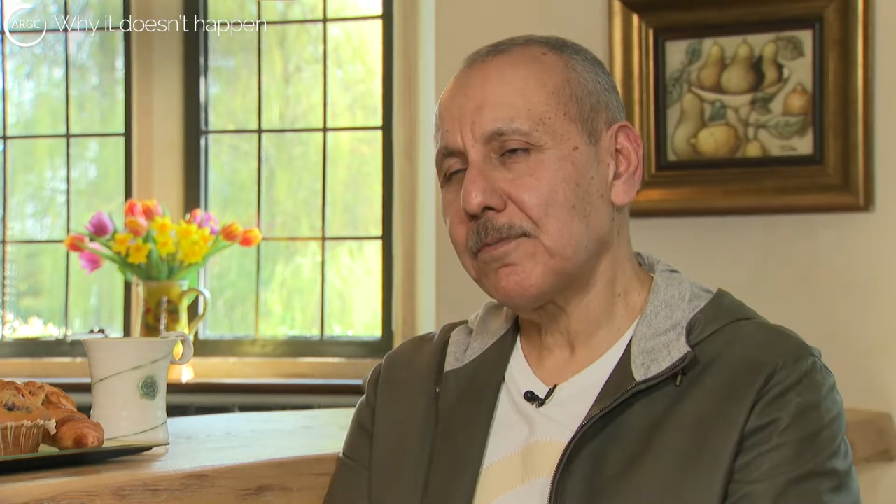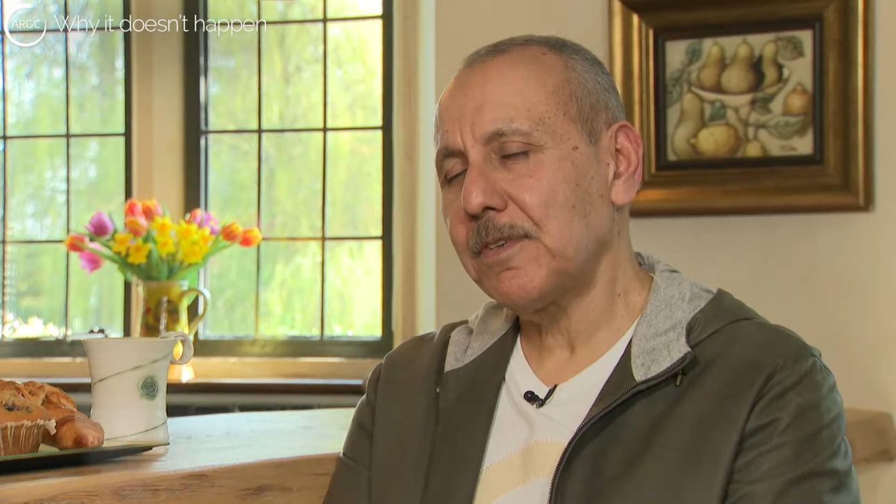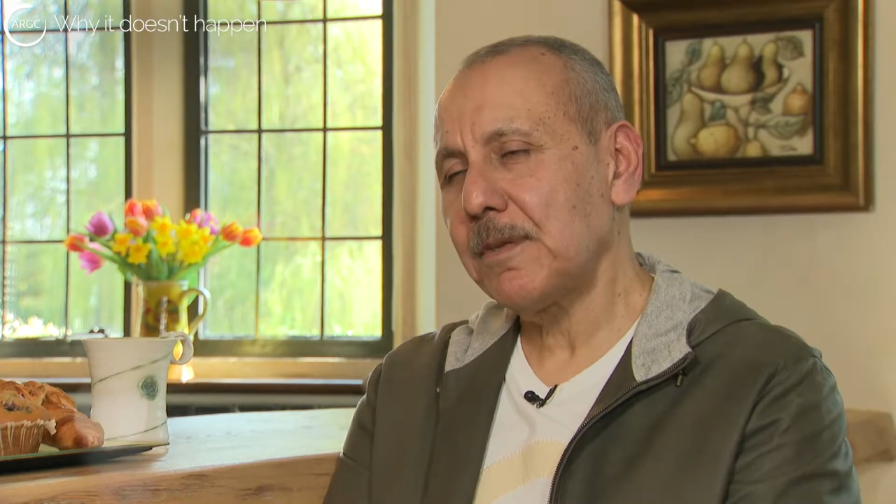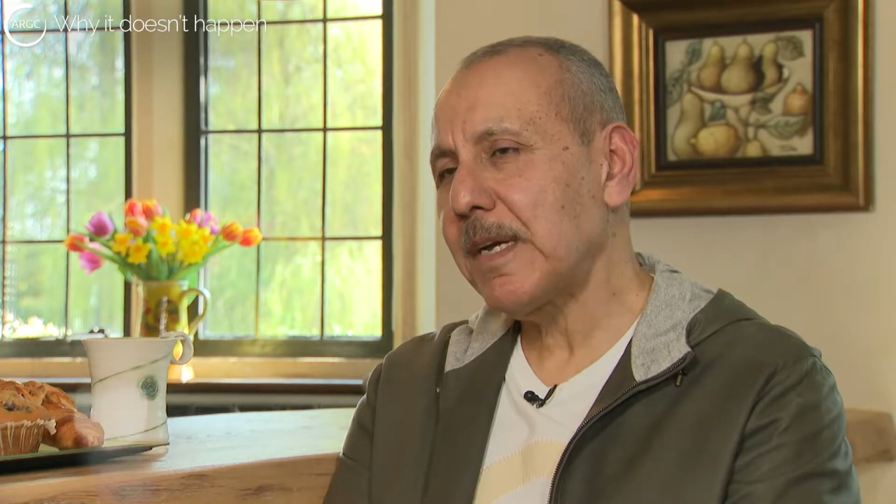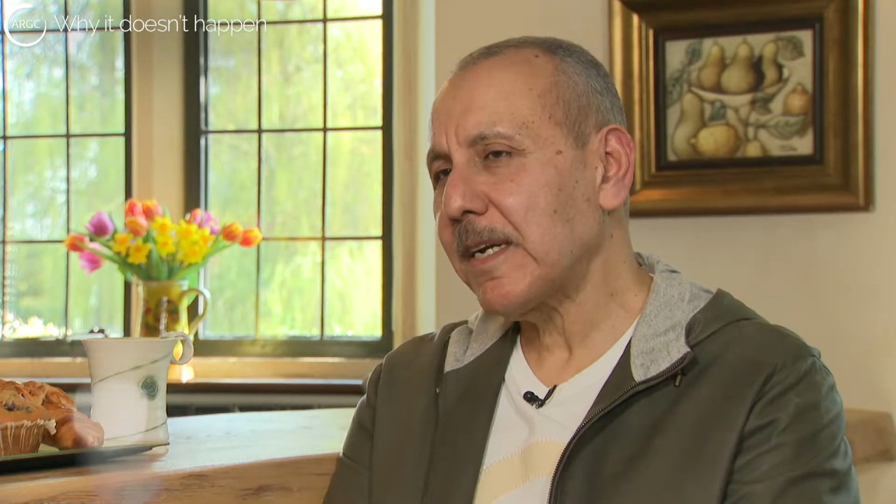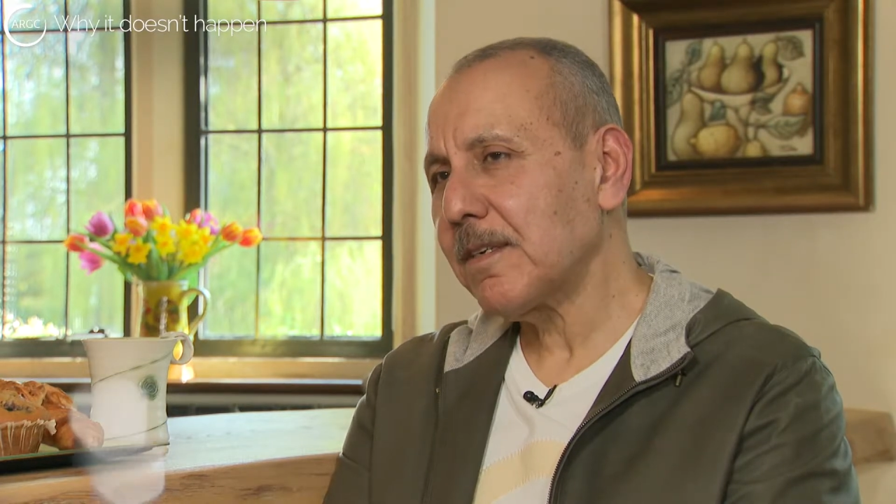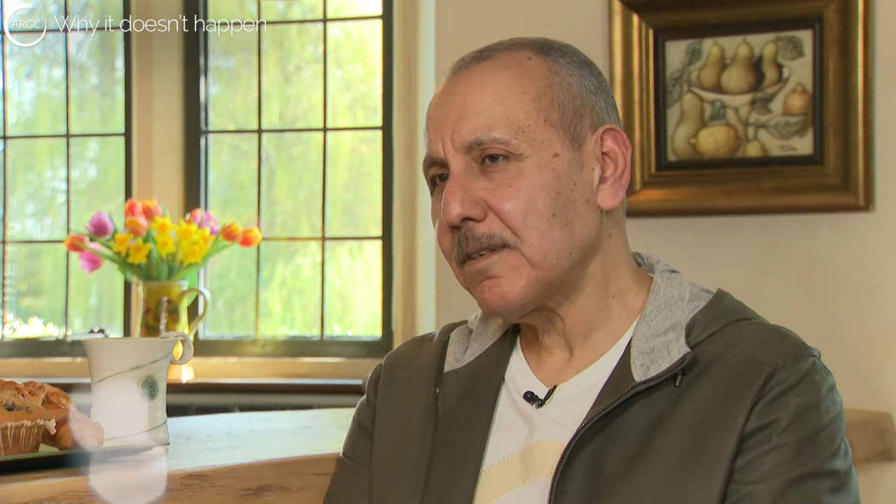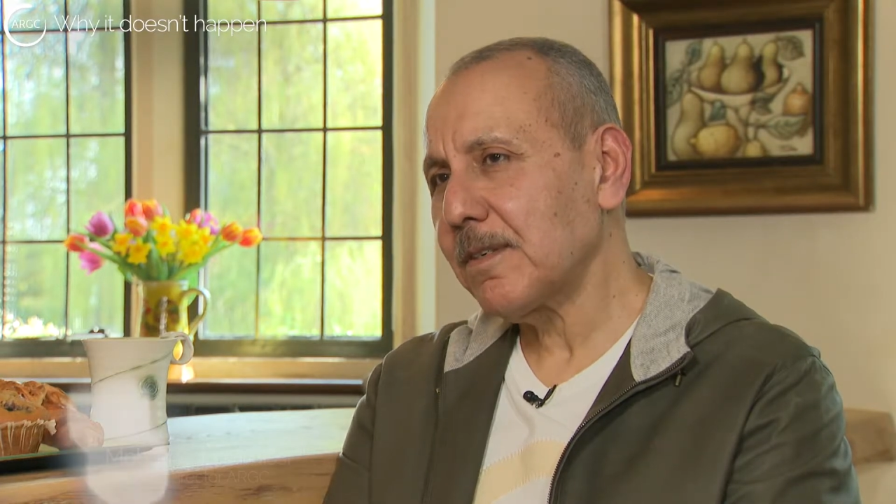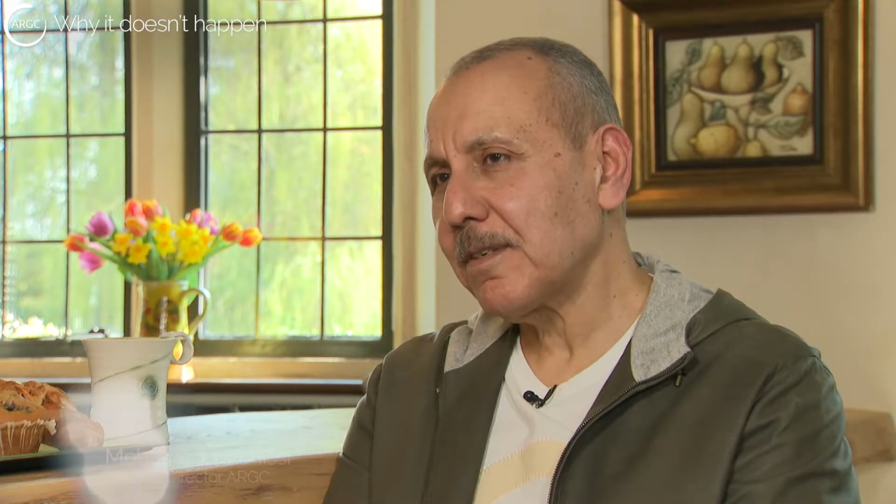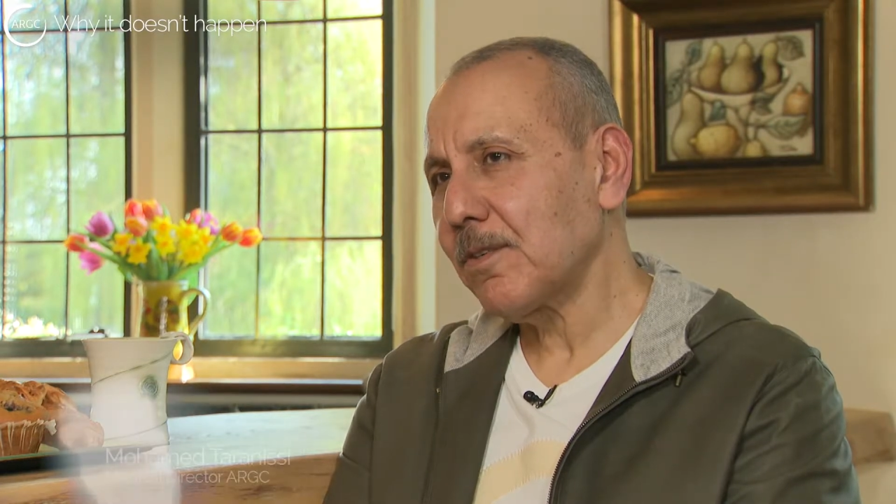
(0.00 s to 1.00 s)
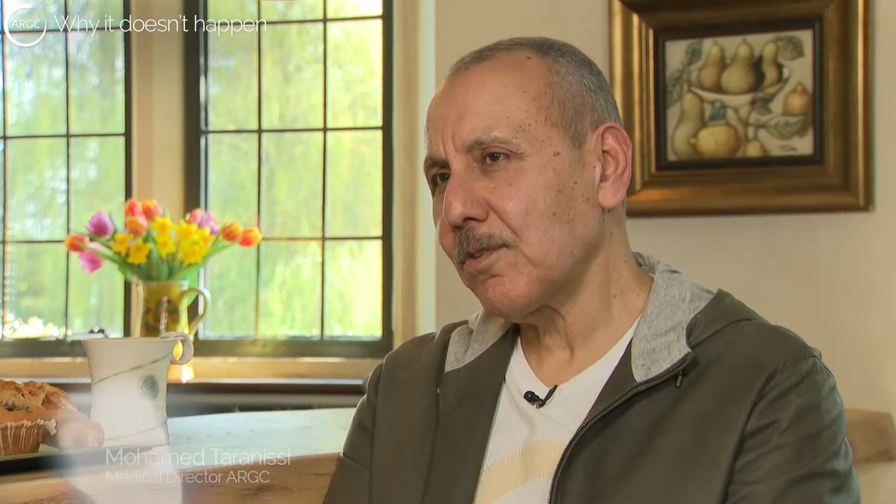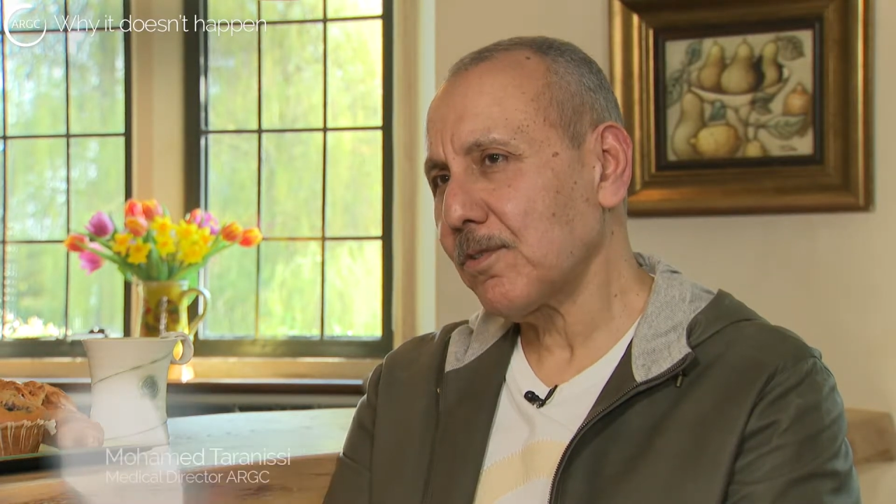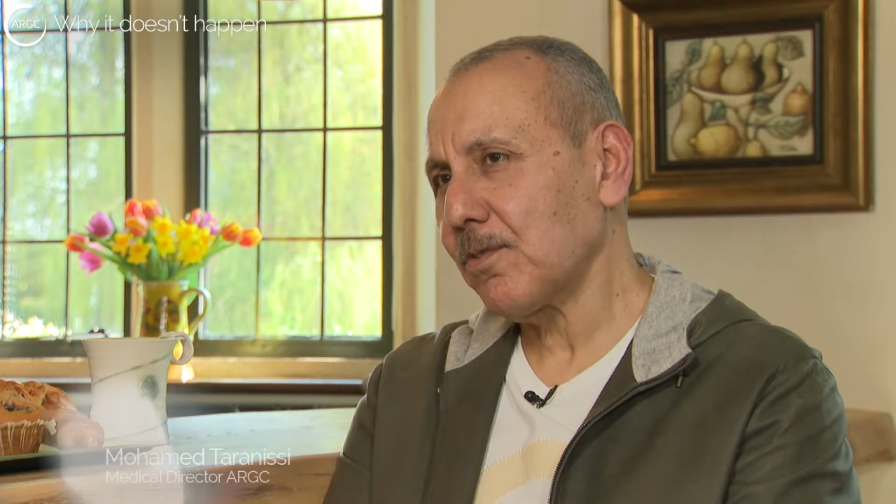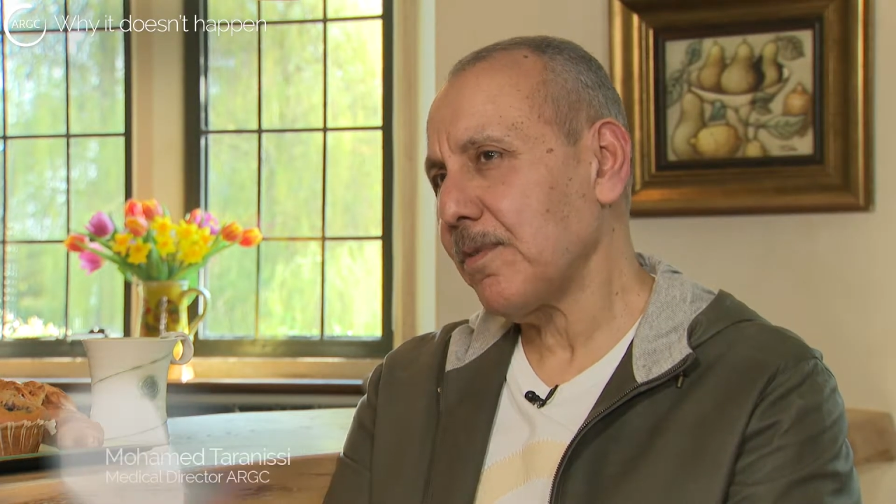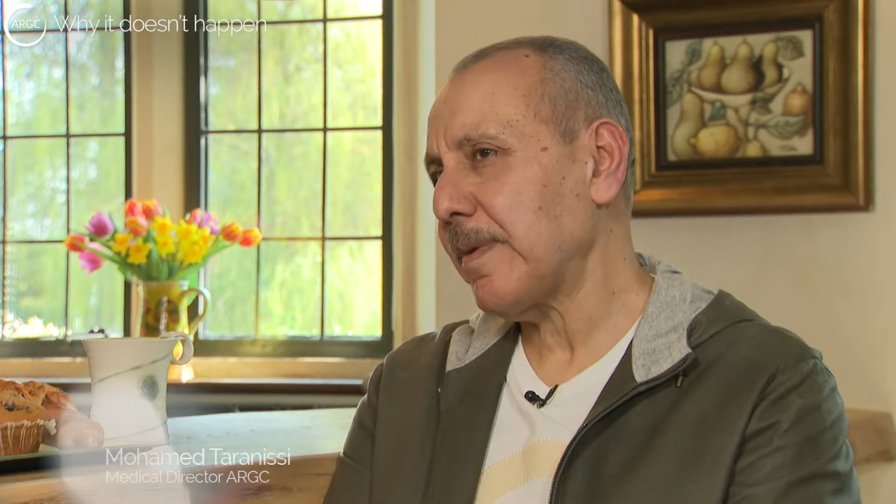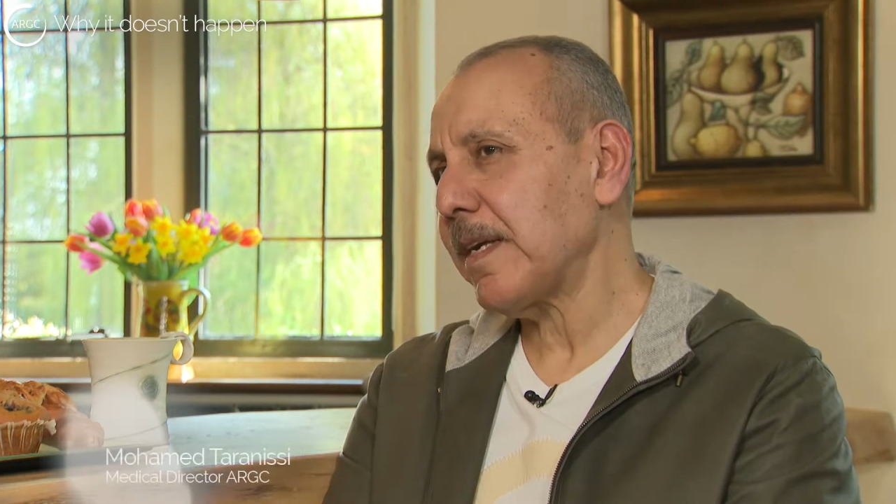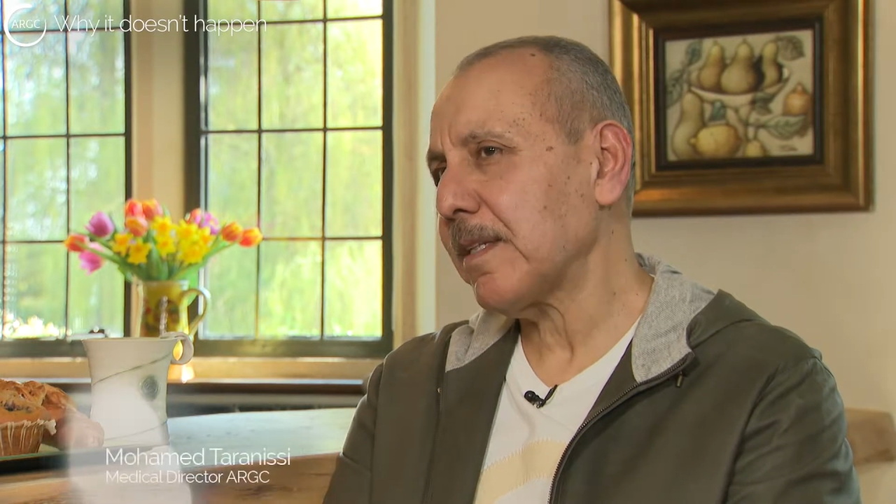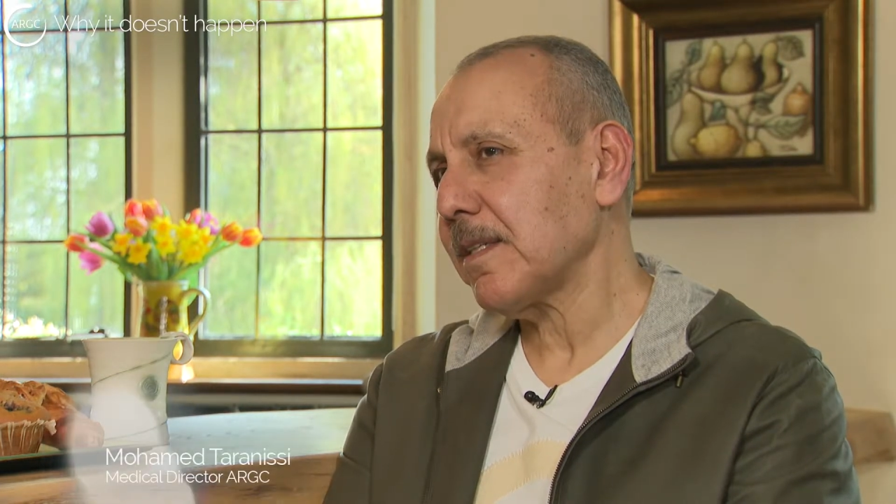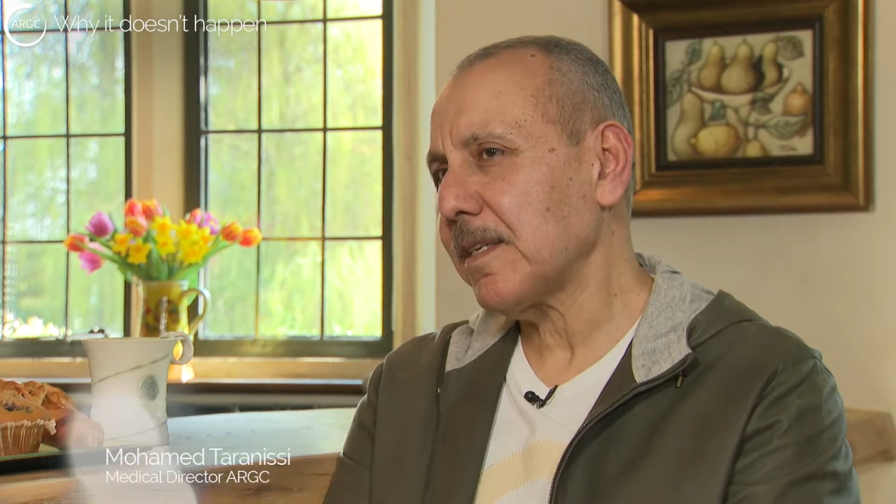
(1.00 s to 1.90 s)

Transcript: female or to the male,